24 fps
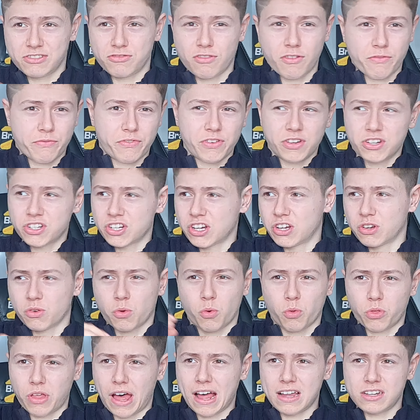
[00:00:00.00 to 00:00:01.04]
revision, all
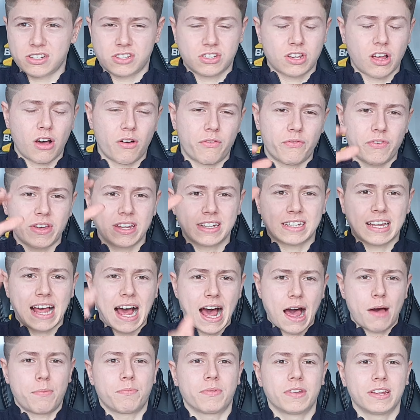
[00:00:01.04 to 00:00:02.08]
that stuff is
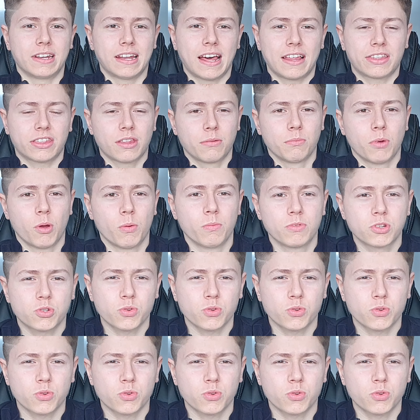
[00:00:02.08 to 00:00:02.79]
happening at the moment,